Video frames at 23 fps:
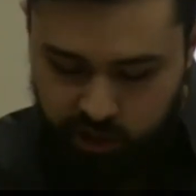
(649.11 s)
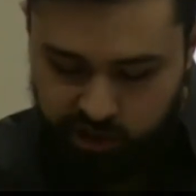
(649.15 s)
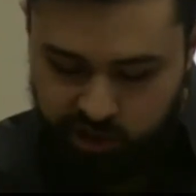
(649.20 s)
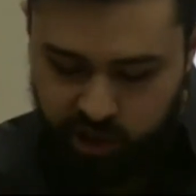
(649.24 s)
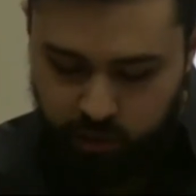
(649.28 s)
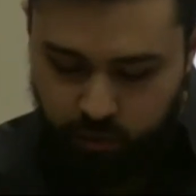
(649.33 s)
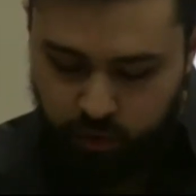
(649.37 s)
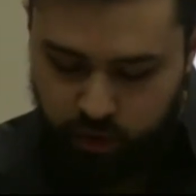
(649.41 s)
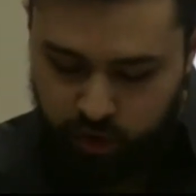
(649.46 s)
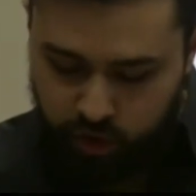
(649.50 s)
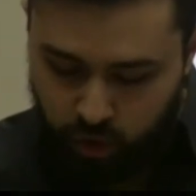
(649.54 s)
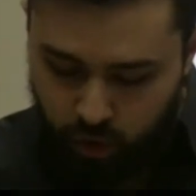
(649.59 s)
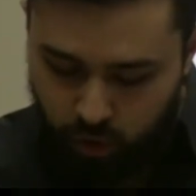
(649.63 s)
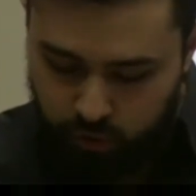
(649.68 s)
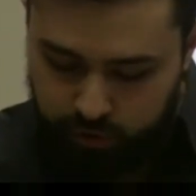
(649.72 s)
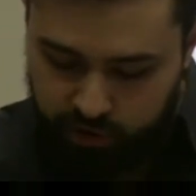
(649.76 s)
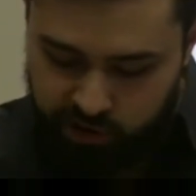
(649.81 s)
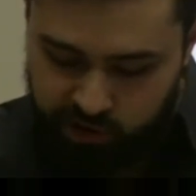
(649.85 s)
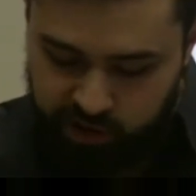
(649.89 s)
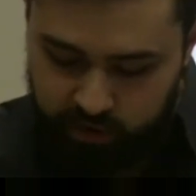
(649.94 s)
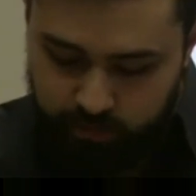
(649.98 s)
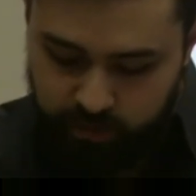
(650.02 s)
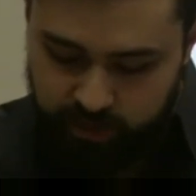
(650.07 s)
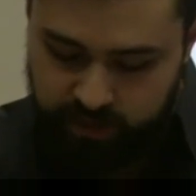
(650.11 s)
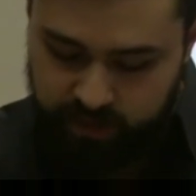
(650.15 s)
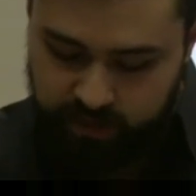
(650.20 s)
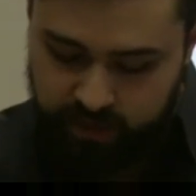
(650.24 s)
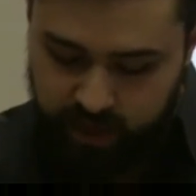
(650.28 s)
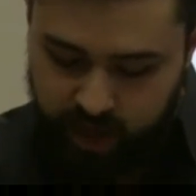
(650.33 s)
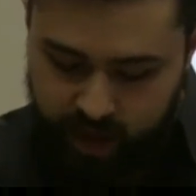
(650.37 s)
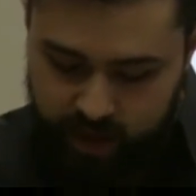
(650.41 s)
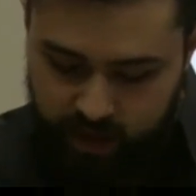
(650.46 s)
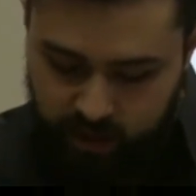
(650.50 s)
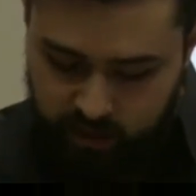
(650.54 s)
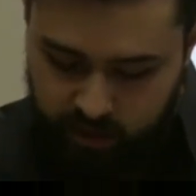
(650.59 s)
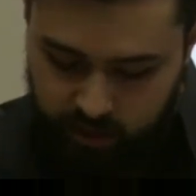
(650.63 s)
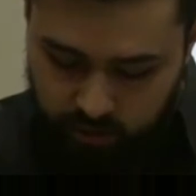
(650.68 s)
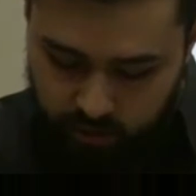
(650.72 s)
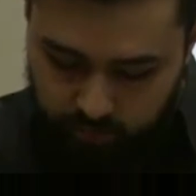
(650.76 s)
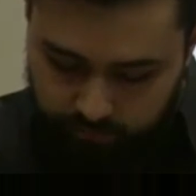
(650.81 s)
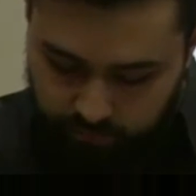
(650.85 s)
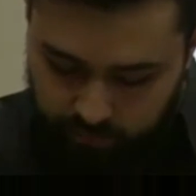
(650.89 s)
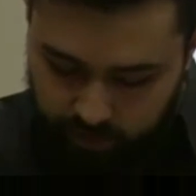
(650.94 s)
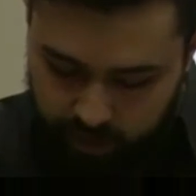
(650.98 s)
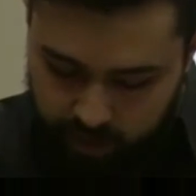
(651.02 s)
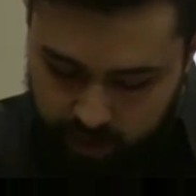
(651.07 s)
she was told that she must sign a
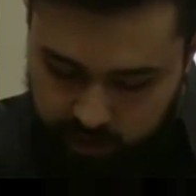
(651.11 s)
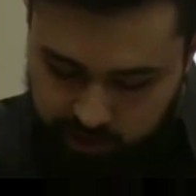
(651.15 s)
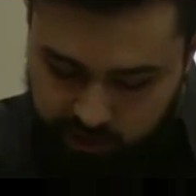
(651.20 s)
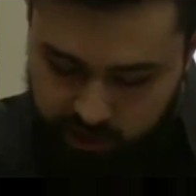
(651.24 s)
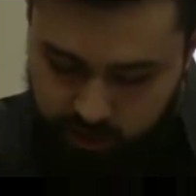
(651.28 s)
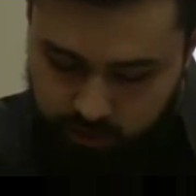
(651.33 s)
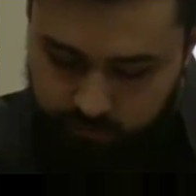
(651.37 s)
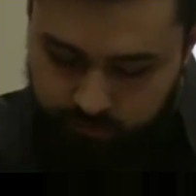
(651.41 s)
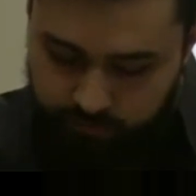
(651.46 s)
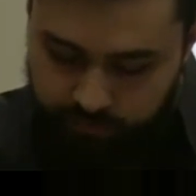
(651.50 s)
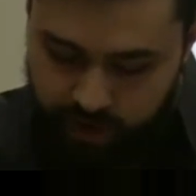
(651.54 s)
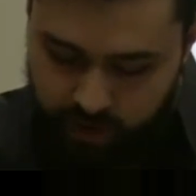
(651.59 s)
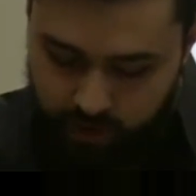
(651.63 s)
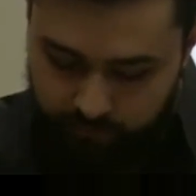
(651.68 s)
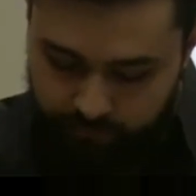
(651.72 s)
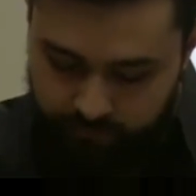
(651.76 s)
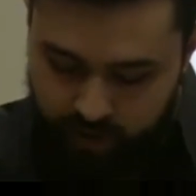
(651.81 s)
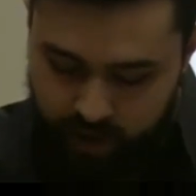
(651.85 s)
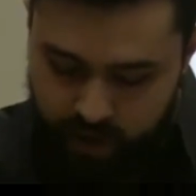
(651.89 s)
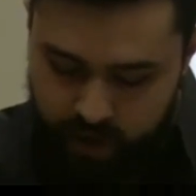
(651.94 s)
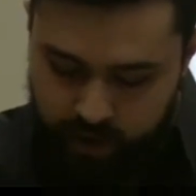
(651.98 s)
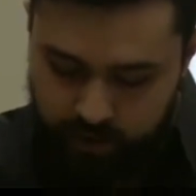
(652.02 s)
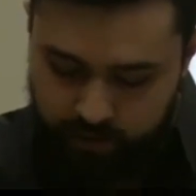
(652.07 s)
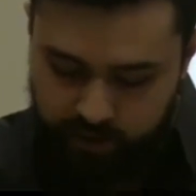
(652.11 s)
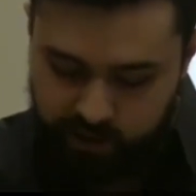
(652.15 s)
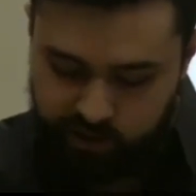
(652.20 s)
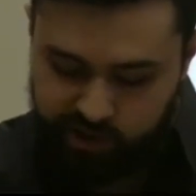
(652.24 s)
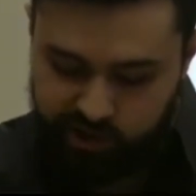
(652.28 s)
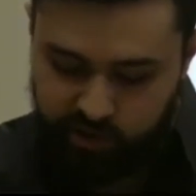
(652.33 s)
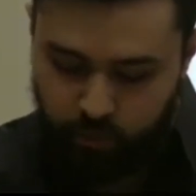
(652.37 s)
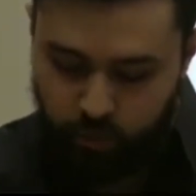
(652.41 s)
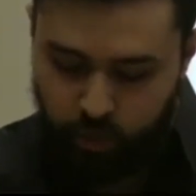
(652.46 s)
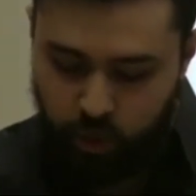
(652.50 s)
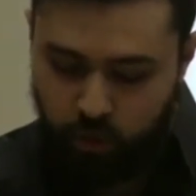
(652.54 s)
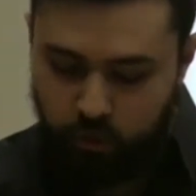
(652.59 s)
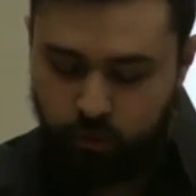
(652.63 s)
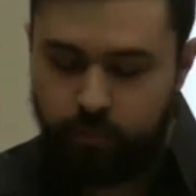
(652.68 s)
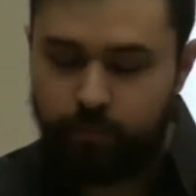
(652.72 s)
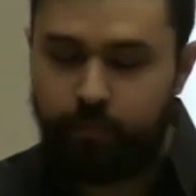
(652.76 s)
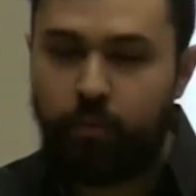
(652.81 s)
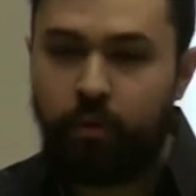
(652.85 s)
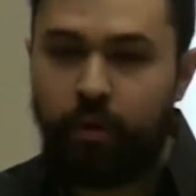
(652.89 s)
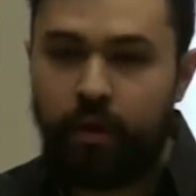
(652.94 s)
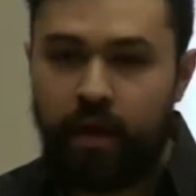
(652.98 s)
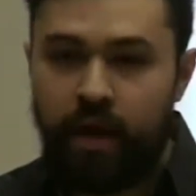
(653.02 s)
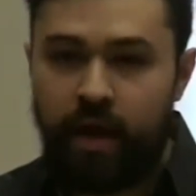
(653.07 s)
certification verifying that she
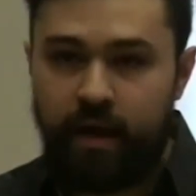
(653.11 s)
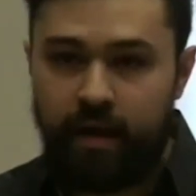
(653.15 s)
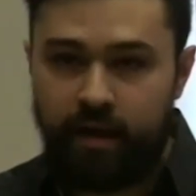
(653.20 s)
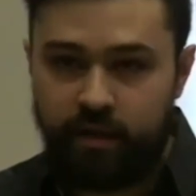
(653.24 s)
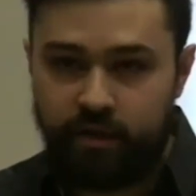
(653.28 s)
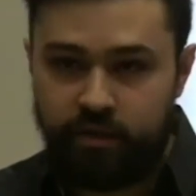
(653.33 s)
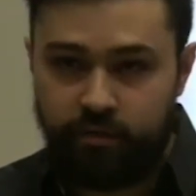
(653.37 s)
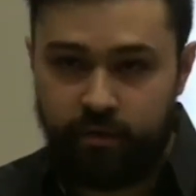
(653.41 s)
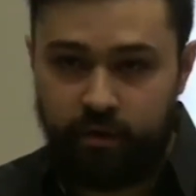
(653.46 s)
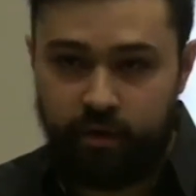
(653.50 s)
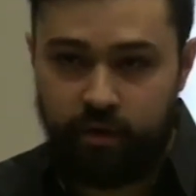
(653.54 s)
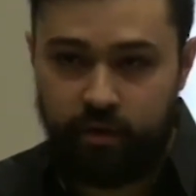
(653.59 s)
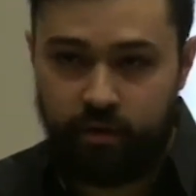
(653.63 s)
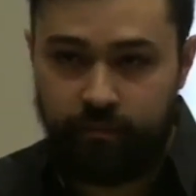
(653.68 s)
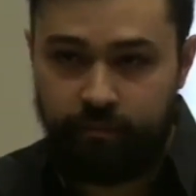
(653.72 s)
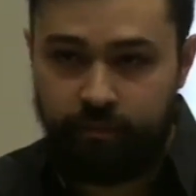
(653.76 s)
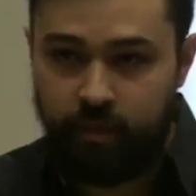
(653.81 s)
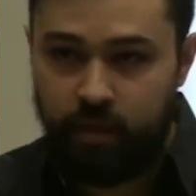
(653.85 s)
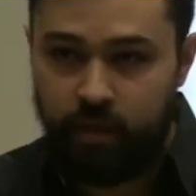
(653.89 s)
won't boycott Israel.